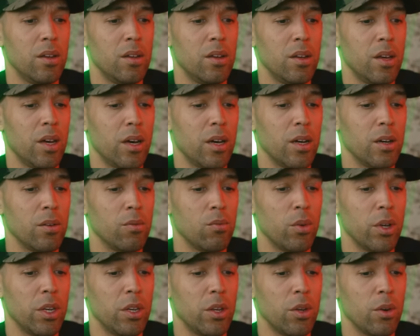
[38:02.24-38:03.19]
uh,
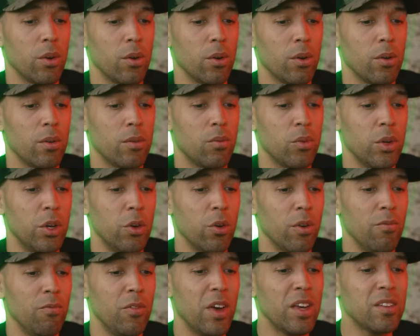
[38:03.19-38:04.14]
when you're when you're
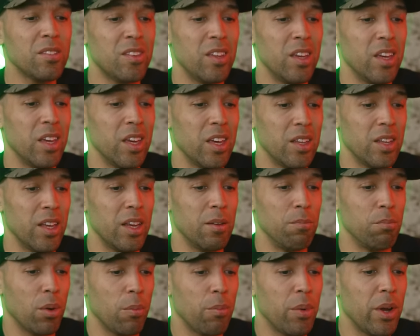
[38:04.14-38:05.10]
investing in
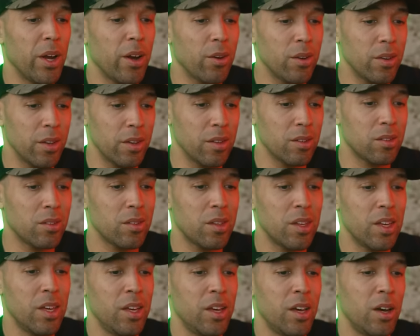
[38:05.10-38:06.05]
in preparedness,
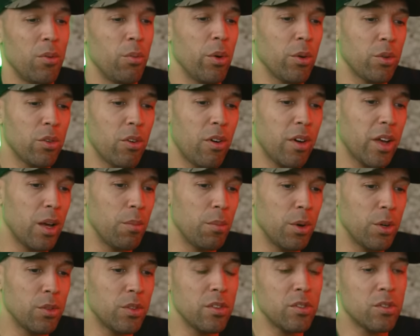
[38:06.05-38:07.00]
and we were talking
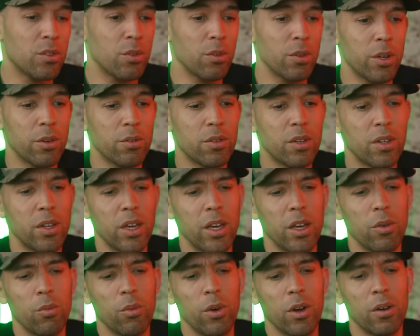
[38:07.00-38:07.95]
about this earlier
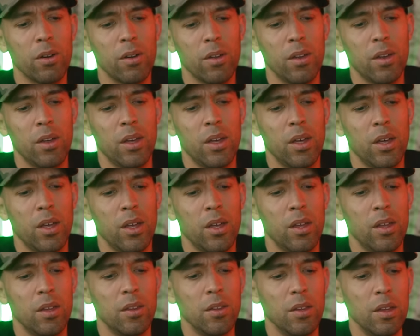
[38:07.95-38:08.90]
today, where
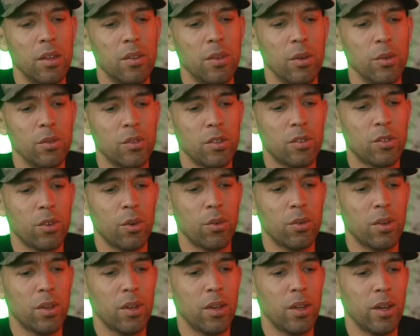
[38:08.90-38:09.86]
th there's a
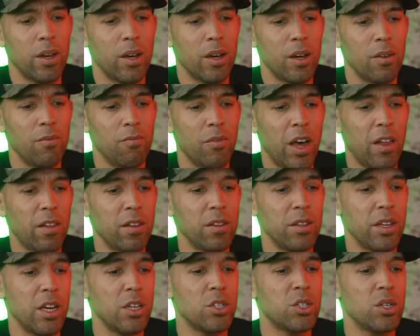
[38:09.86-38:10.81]
certain uh,
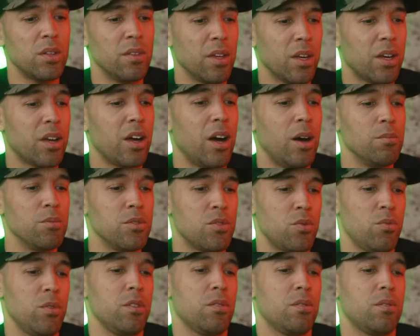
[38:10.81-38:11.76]
validation that
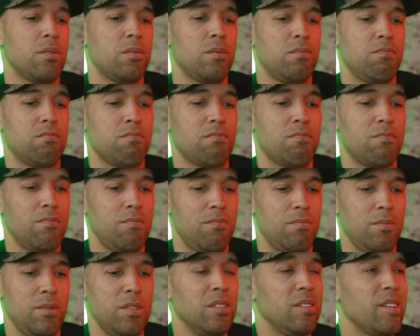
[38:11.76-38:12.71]
comes with
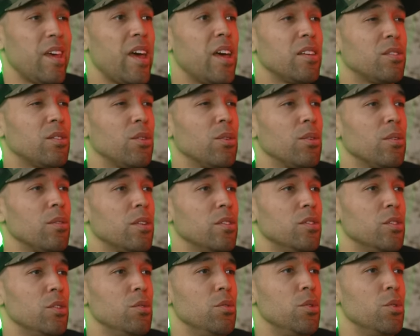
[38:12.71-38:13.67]
disaster
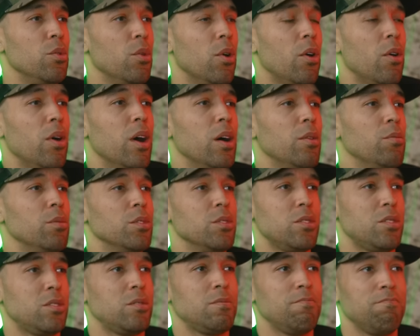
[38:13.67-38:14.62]
because you knew, oh, I
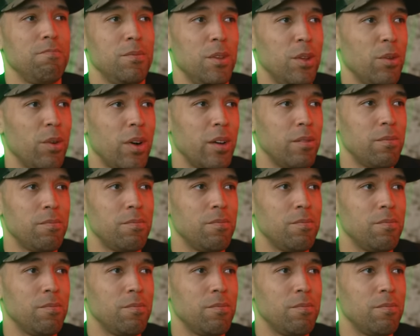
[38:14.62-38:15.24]
was, you know, I